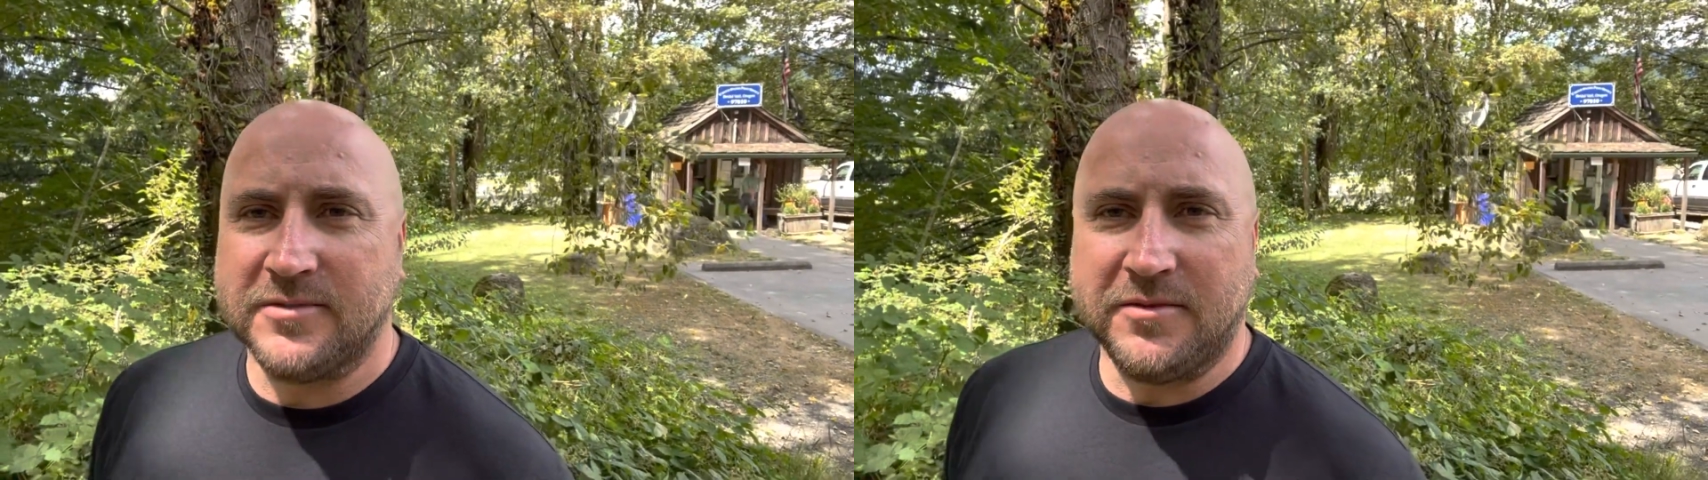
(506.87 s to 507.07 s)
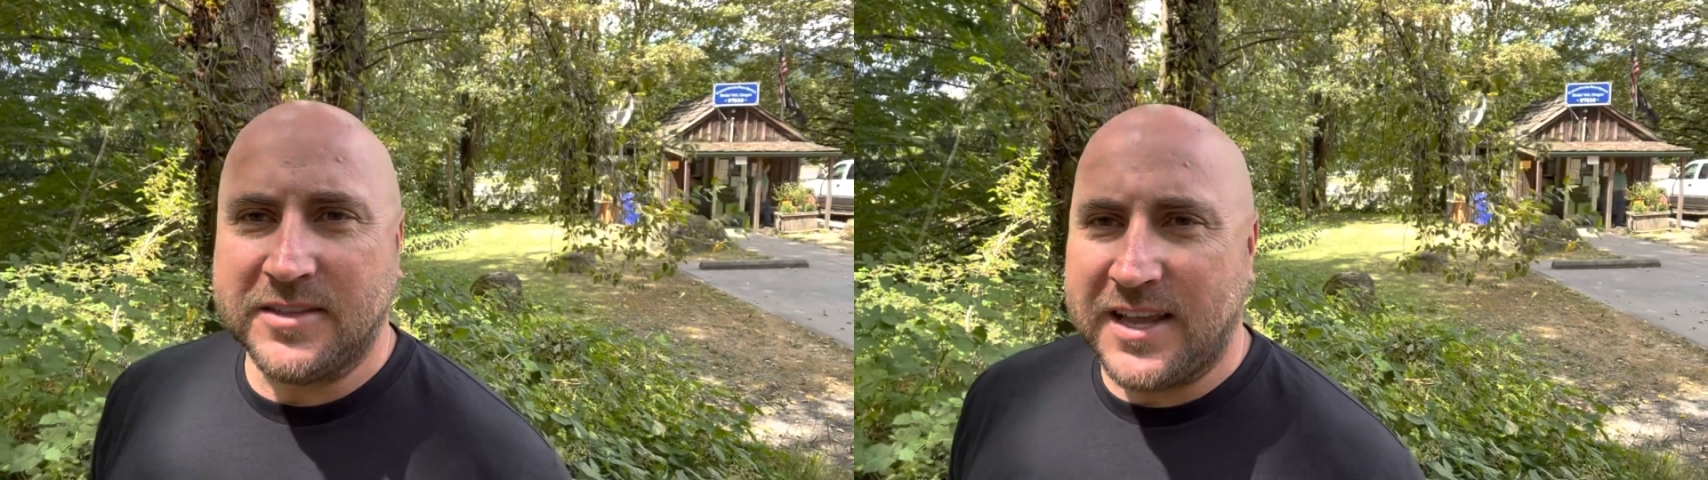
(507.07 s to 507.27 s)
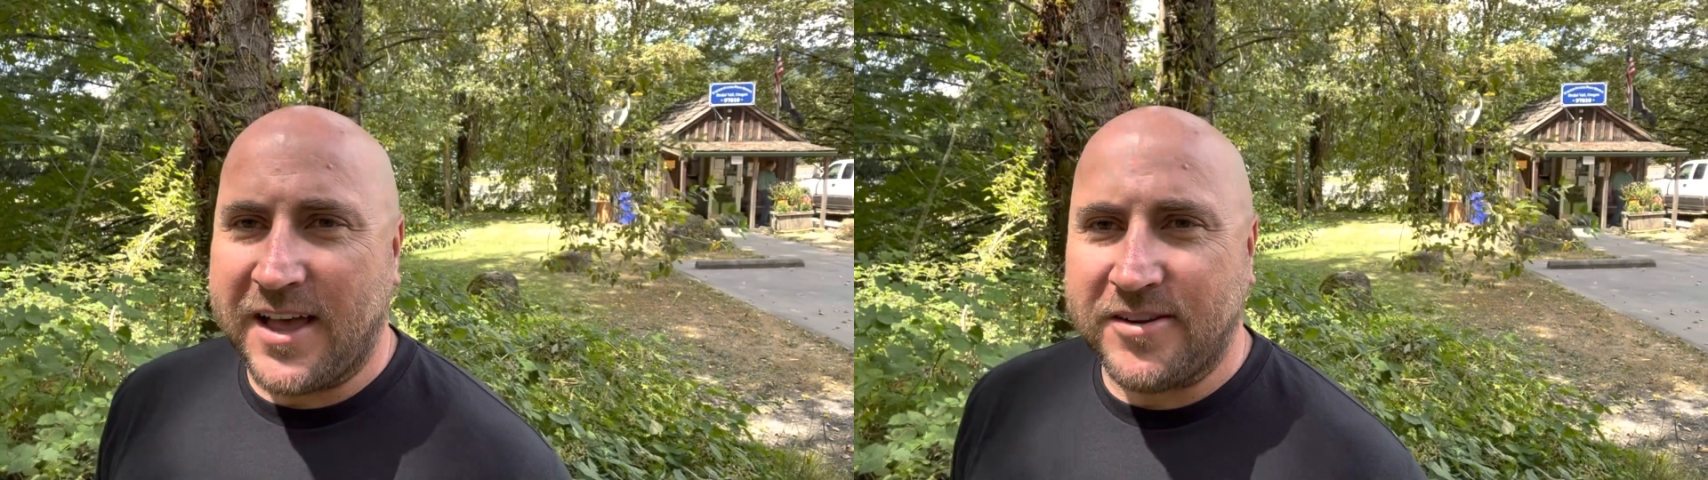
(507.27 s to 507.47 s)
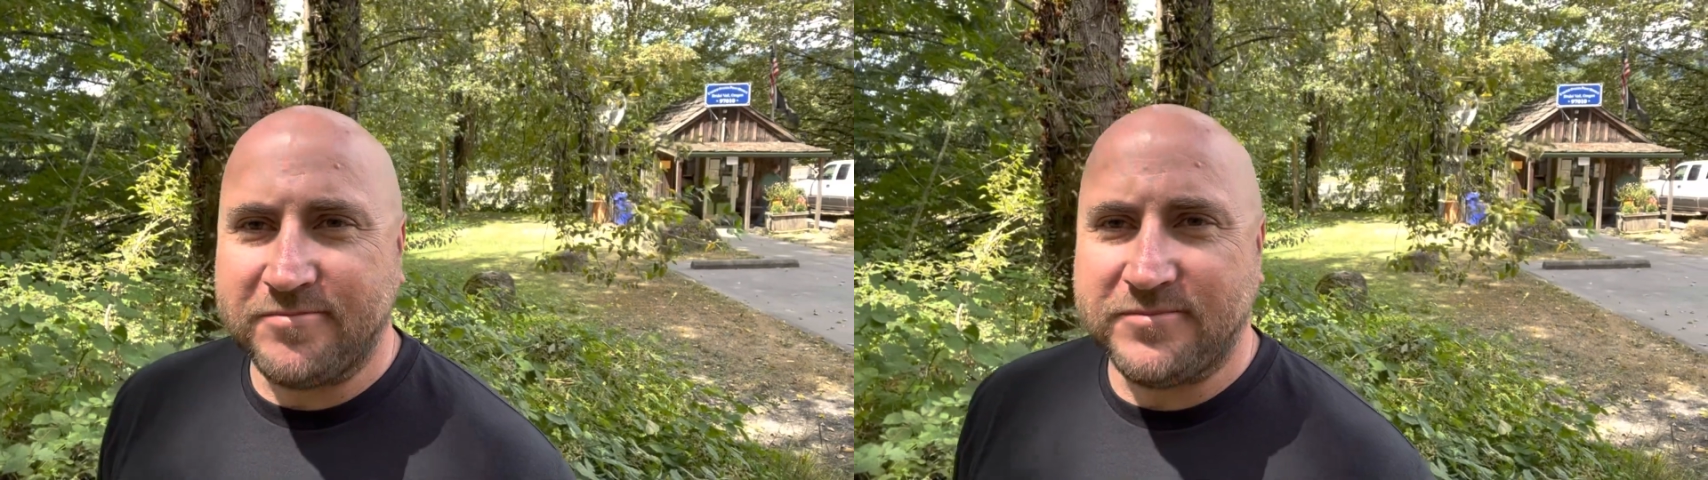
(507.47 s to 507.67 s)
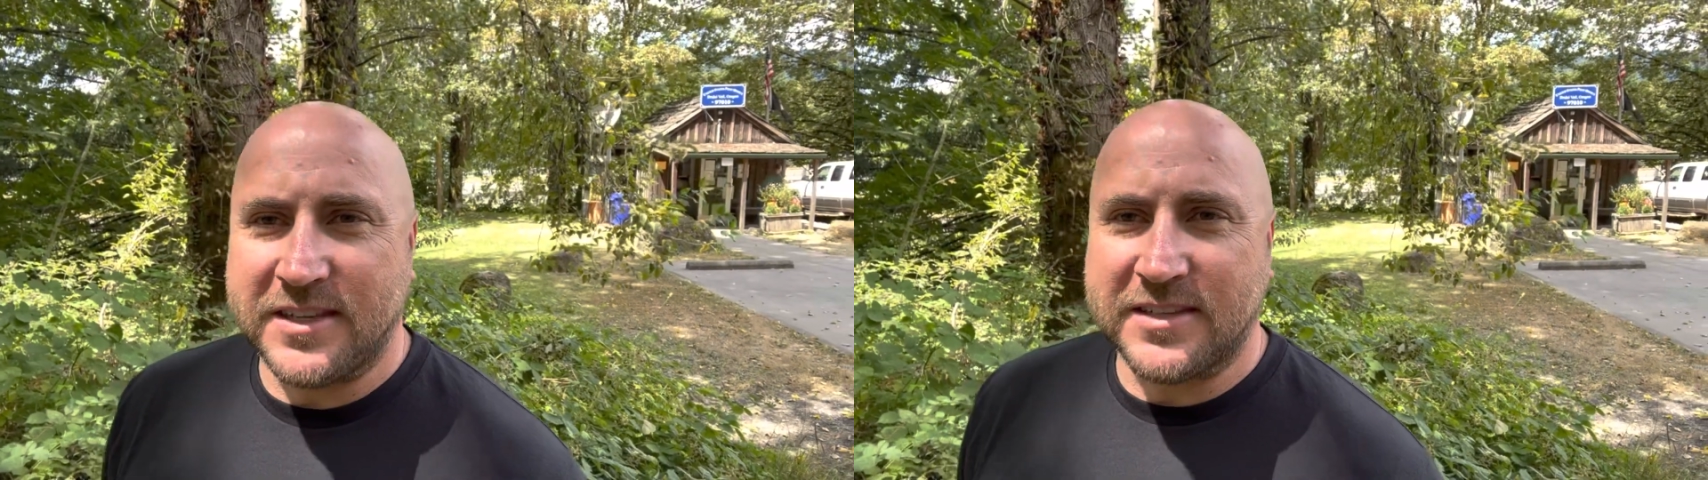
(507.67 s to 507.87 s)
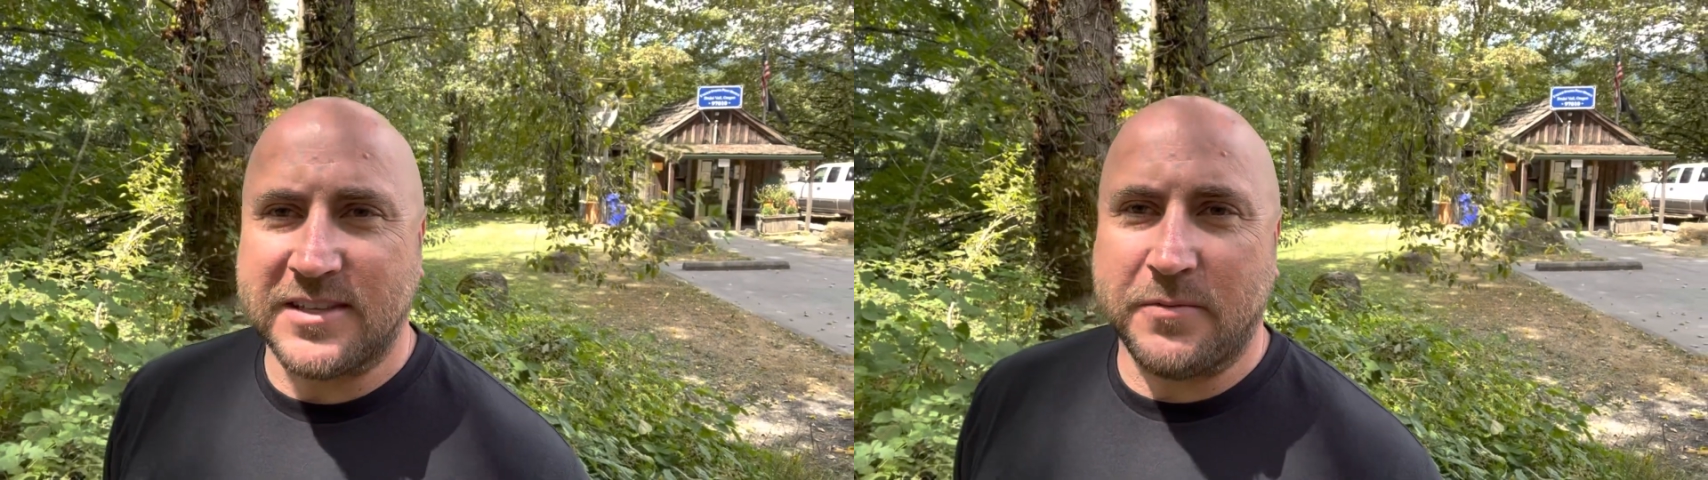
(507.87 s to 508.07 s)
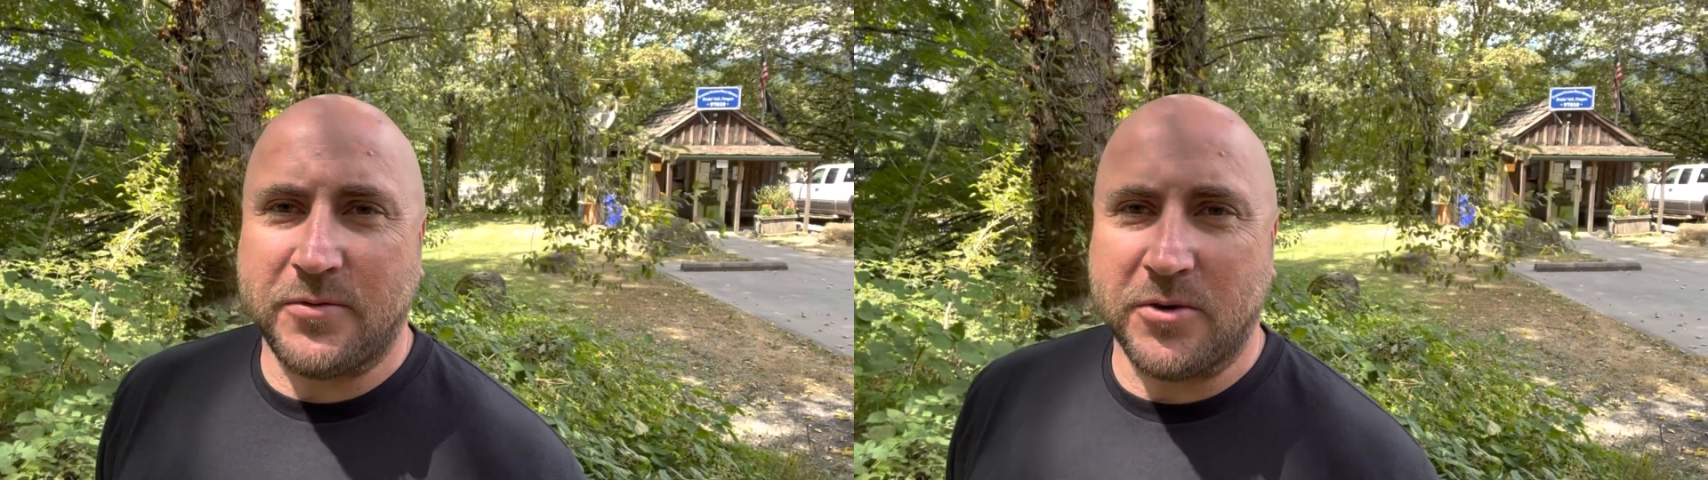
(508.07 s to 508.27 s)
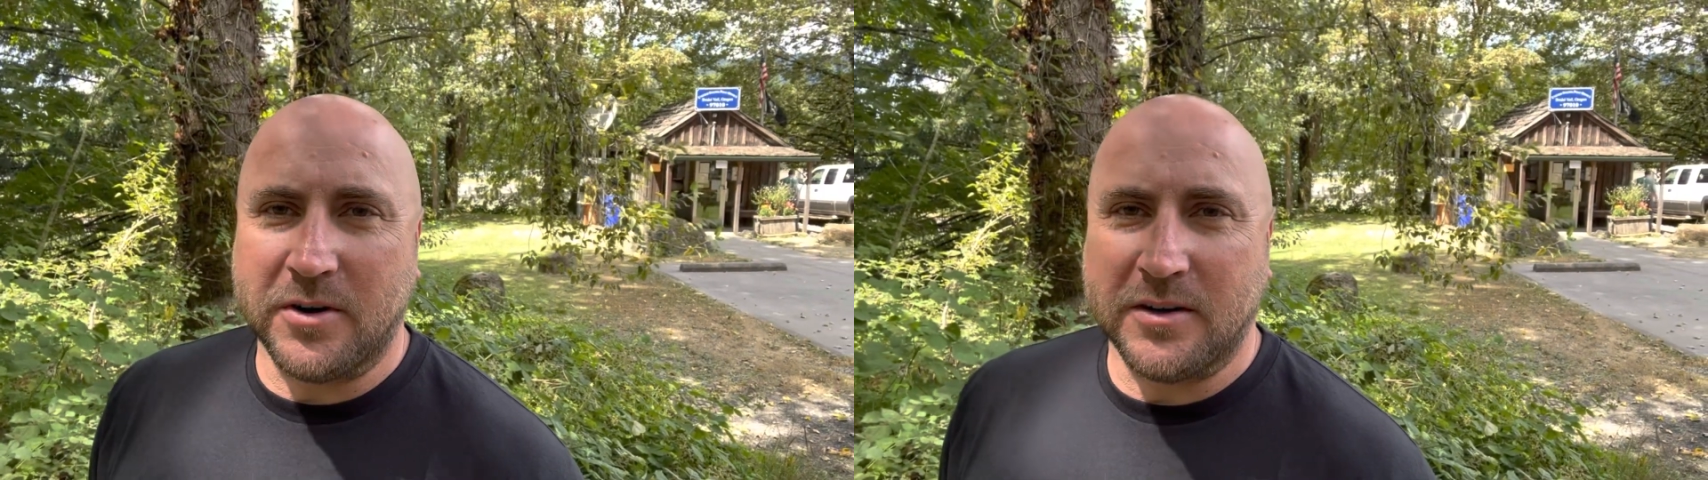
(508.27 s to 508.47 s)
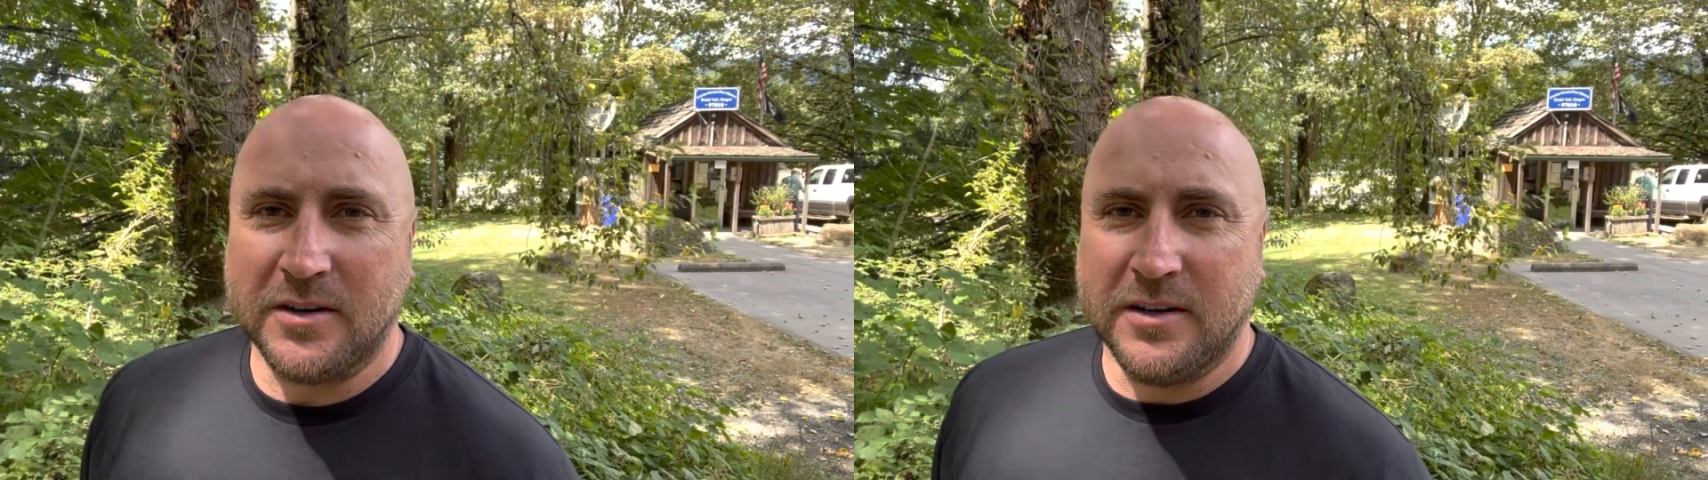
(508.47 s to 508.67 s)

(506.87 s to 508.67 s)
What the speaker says: of the town except for